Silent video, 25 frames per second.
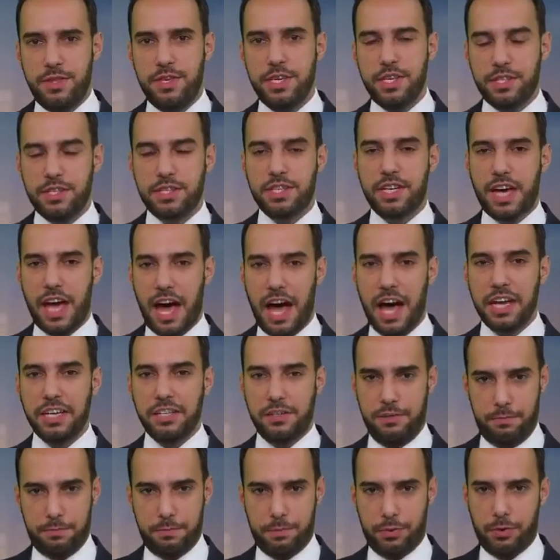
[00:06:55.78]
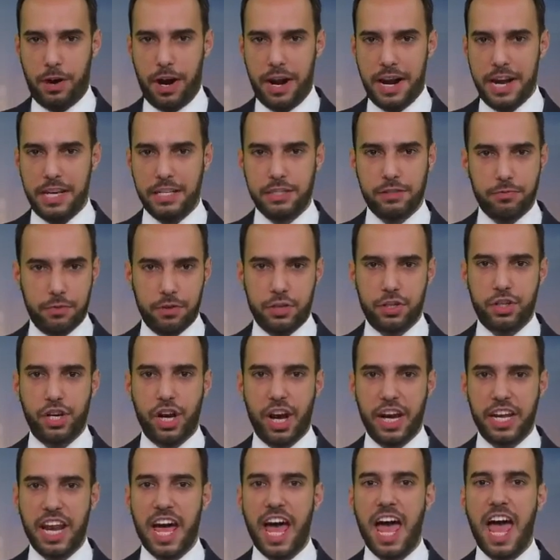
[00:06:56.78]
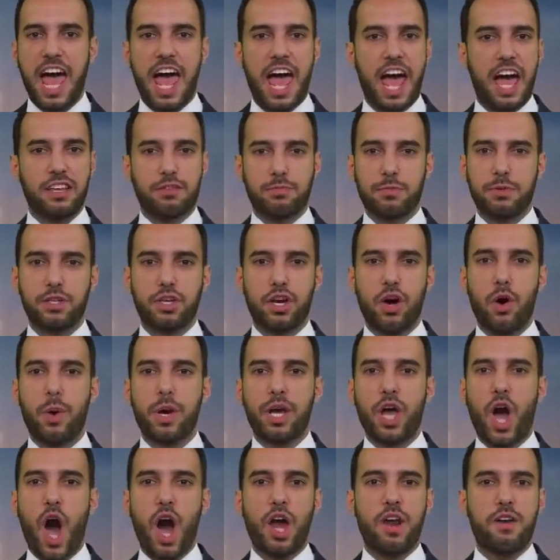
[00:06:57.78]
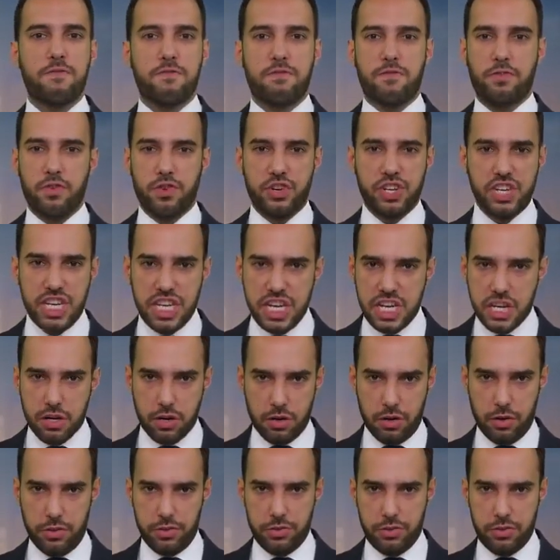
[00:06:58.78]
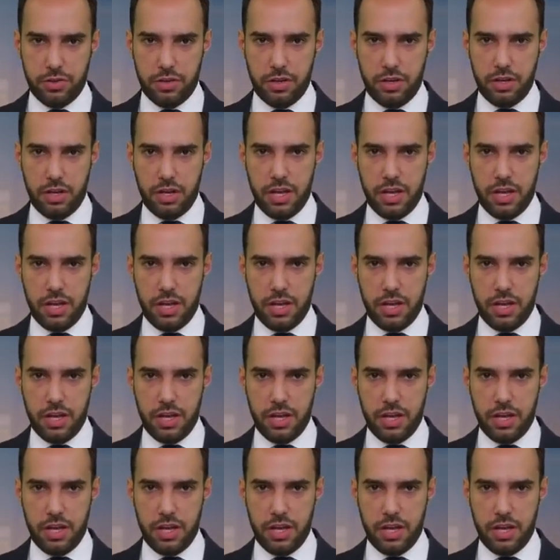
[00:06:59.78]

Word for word: This kind of praise for China has been going on for years.